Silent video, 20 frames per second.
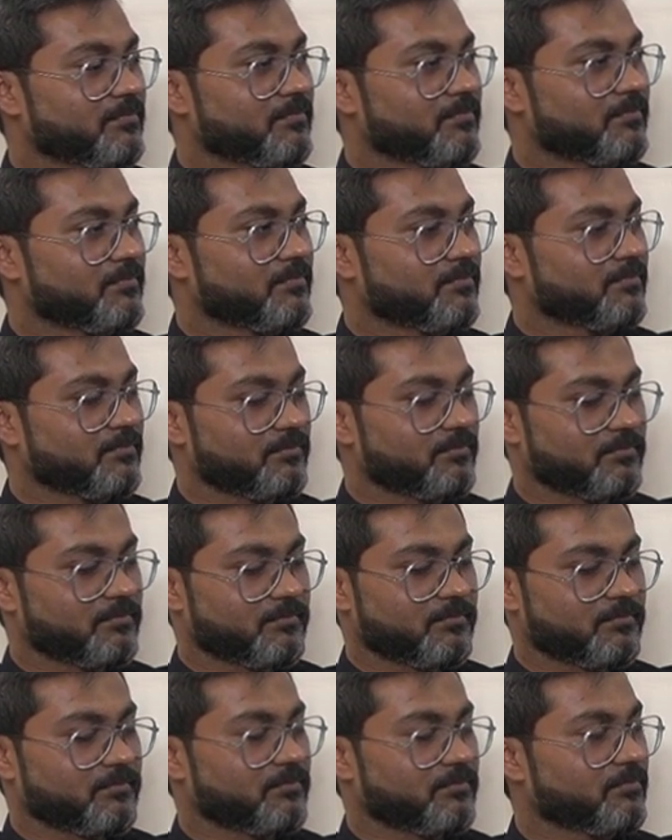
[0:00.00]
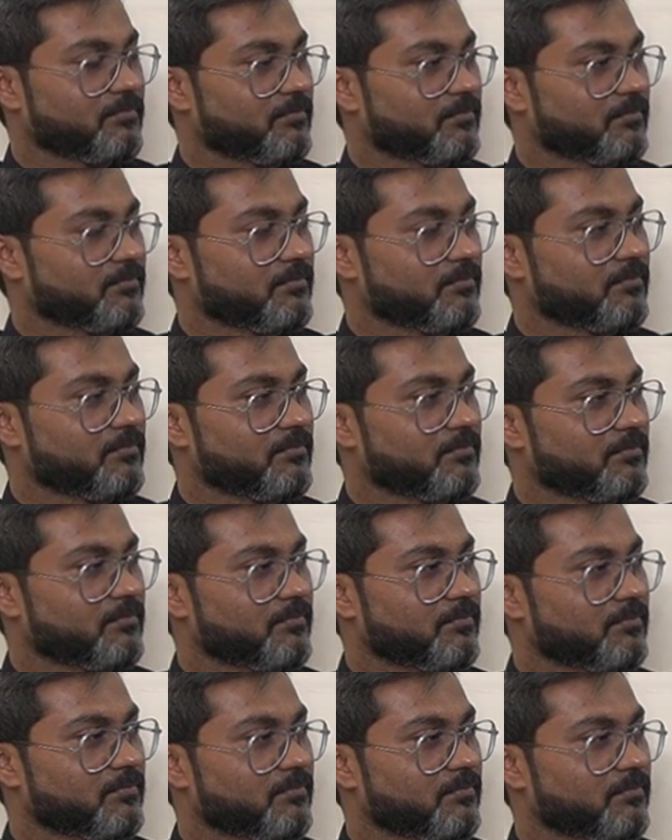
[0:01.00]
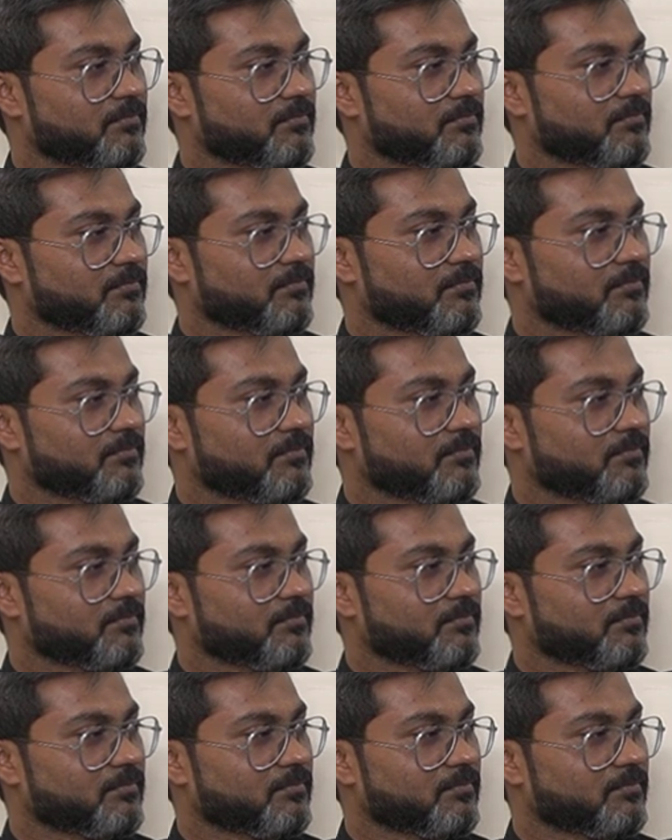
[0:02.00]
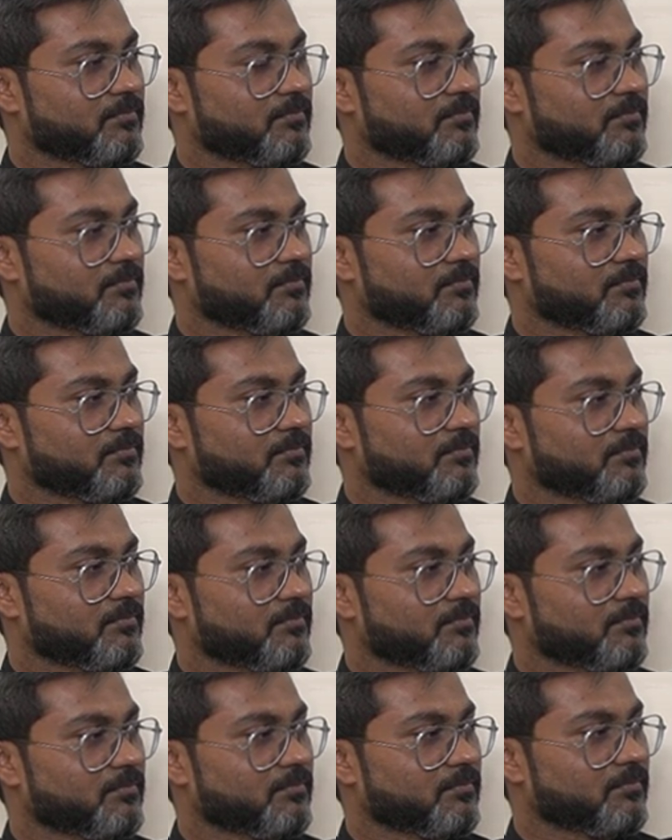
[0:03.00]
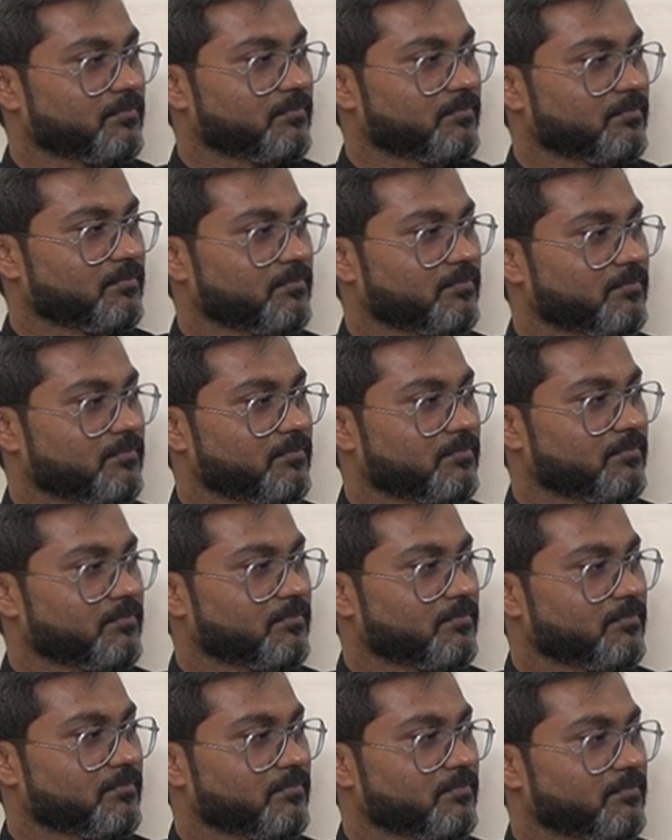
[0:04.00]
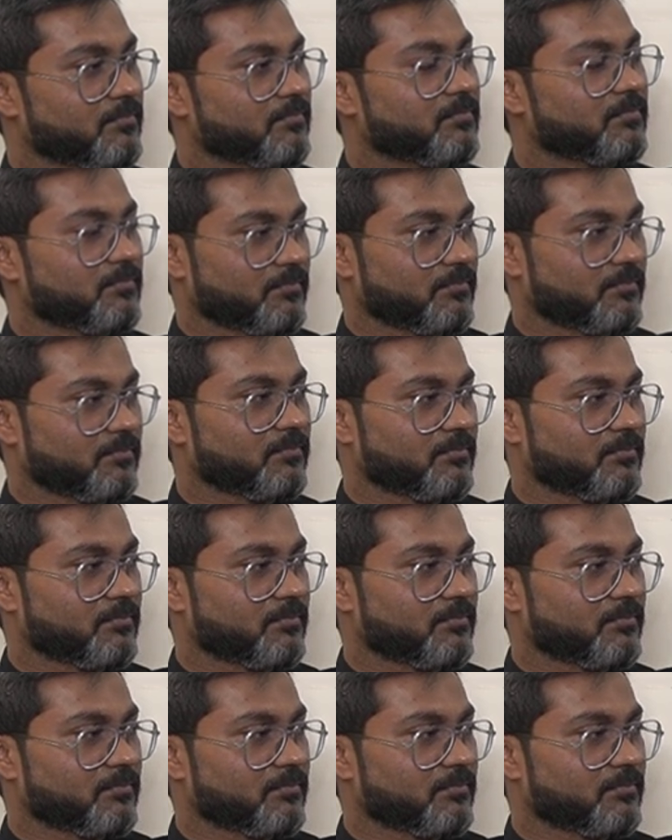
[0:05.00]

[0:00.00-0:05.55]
The person shown says nothing.